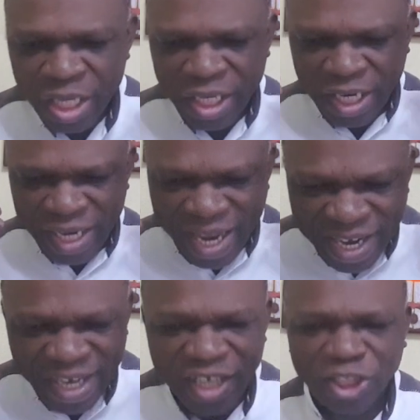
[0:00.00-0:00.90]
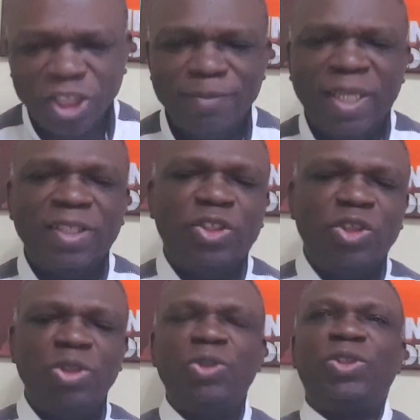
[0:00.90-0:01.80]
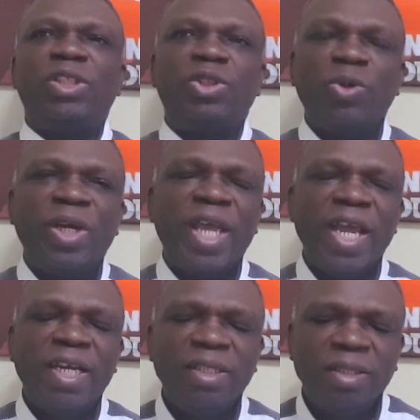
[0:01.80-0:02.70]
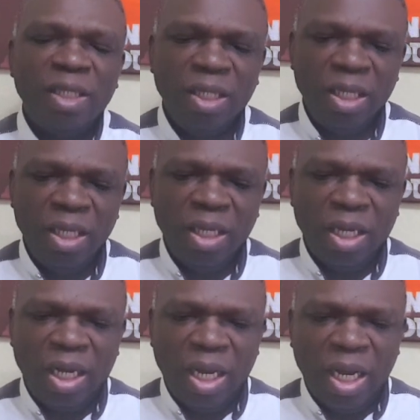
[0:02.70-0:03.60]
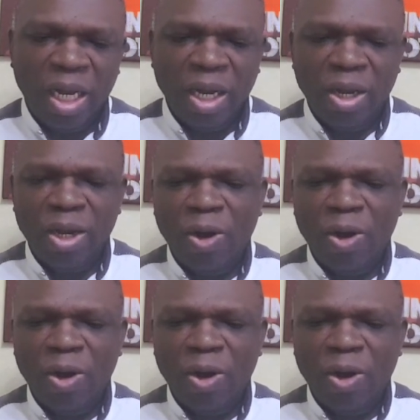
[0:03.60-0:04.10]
in any relationship that is used to gain or